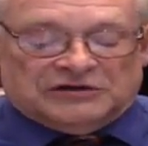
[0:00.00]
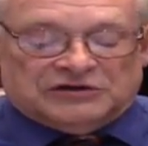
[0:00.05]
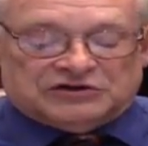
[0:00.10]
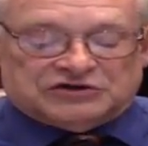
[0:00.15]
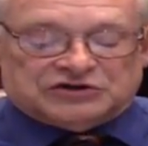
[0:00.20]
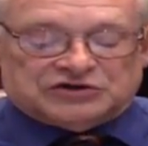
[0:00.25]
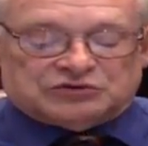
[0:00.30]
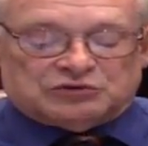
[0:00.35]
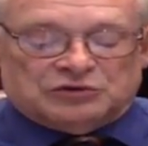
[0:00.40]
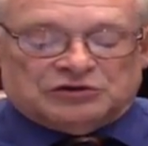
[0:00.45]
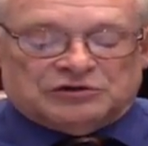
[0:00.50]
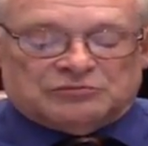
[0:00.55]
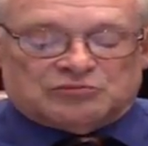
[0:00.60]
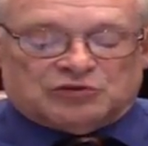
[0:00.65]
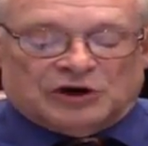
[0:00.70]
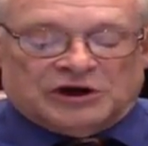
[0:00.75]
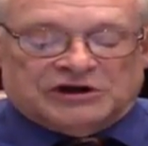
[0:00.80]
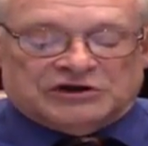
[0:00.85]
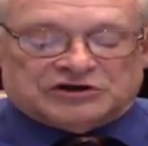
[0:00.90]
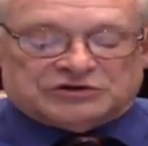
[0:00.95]
This is when the
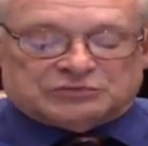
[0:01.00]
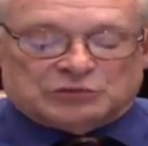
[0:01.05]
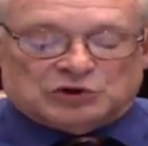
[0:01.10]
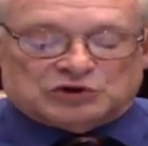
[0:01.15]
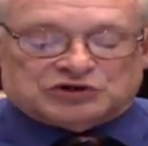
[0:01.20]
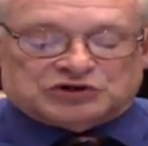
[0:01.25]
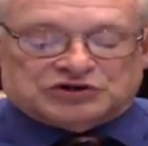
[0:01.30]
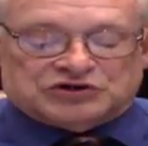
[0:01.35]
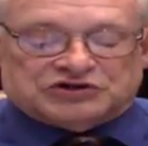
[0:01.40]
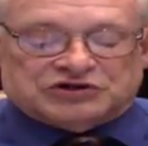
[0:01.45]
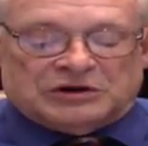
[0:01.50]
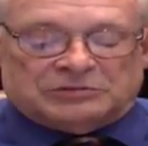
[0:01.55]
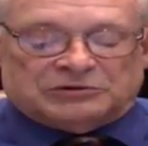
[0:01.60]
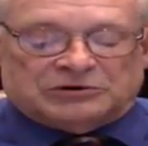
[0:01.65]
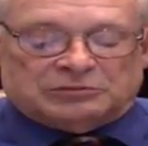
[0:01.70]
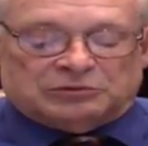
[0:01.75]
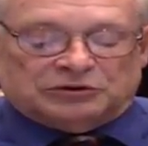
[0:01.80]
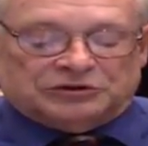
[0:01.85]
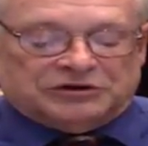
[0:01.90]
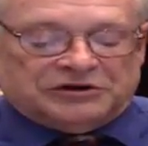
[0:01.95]
brain is most
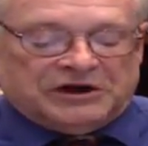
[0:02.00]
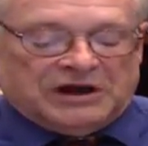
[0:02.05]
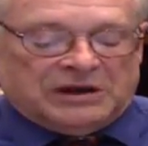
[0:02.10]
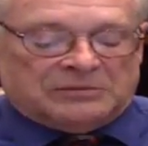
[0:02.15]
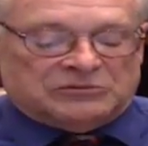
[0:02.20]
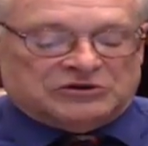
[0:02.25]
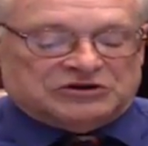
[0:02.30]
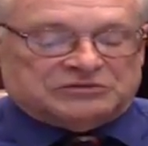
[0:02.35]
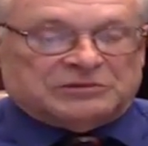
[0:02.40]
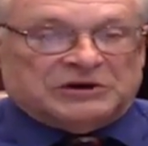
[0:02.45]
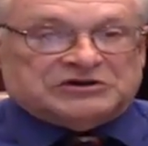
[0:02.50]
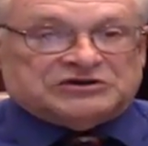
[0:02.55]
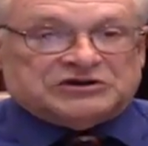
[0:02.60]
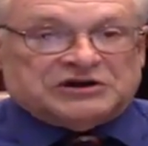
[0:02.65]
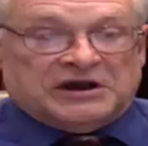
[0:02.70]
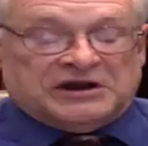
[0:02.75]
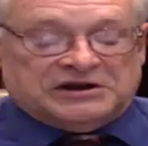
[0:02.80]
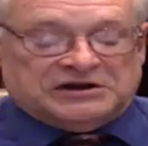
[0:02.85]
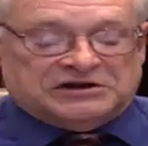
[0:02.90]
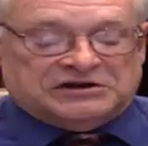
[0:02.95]
susceptible to damage by
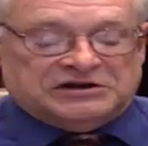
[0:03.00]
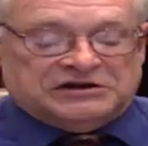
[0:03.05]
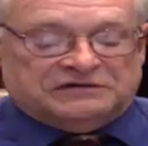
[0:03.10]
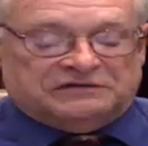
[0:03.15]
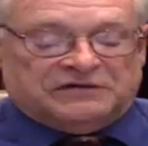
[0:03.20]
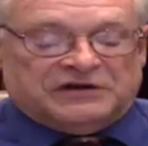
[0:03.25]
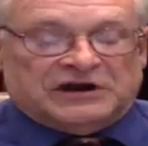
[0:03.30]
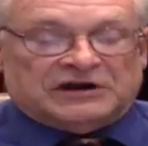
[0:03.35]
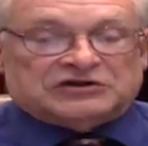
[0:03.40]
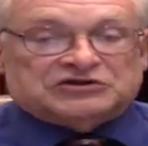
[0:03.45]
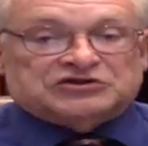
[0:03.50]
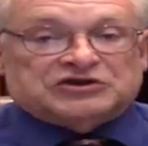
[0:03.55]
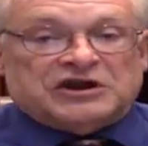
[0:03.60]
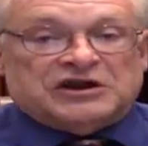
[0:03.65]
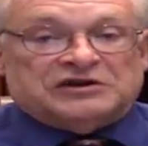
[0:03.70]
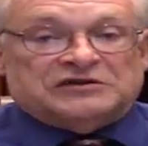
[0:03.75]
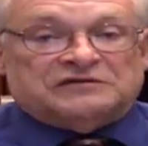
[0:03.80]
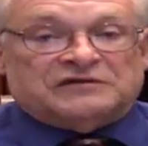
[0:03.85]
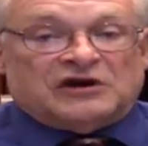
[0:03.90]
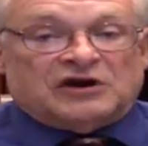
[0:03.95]
genetic defects
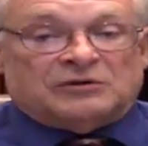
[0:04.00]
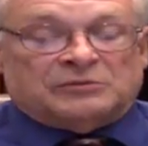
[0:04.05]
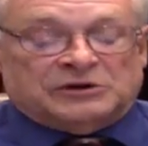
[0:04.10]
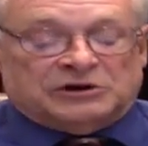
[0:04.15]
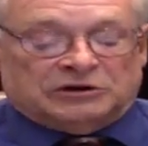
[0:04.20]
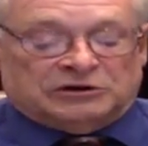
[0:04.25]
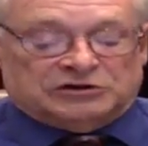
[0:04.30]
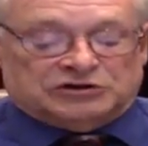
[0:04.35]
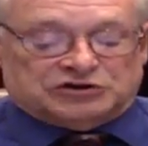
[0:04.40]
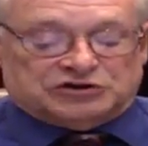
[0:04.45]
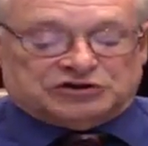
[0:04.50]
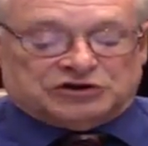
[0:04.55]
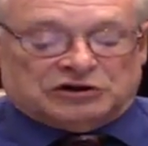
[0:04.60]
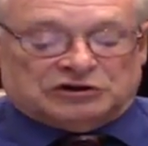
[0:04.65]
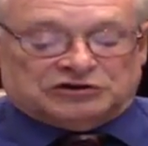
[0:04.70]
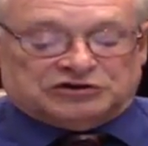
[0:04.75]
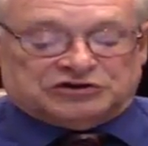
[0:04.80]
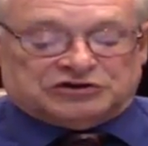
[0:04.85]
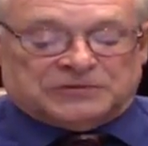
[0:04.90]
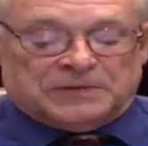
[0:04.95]
and environmental
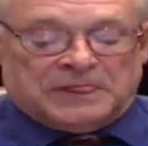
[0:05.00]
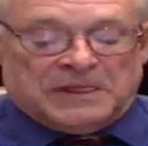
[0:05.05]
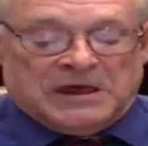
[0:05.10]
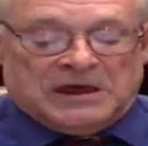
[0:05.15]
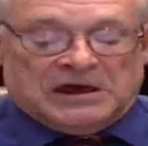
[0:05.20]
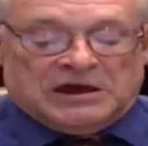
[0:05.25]
insults.